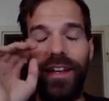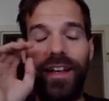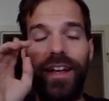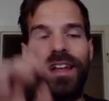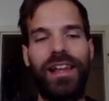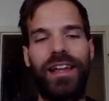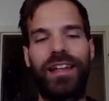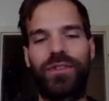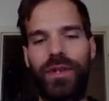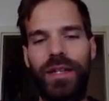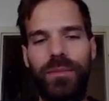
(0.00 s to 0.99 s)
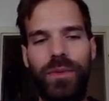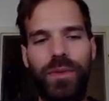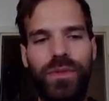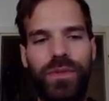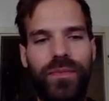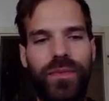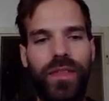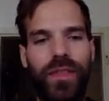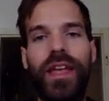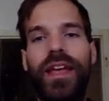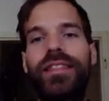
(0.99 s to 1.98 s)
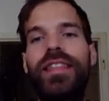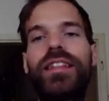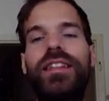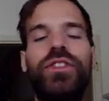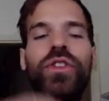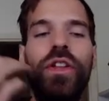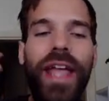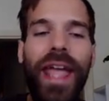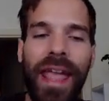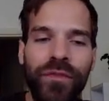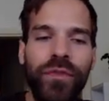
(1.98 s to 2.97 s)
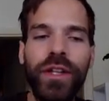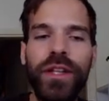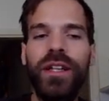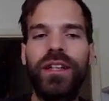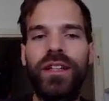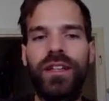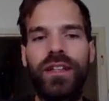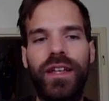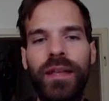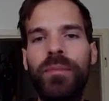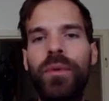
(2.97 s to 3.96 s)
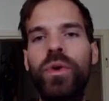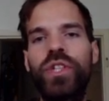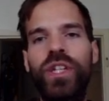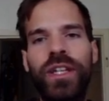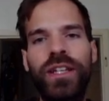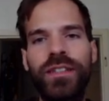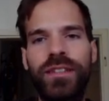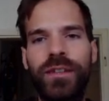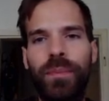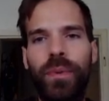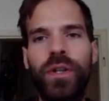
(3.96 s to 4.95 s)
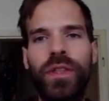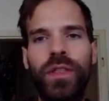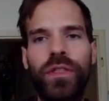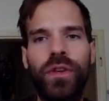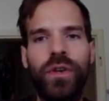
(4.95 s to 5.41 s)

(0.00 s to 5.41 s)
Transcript: I like rainbows. That not every emoji is supported though,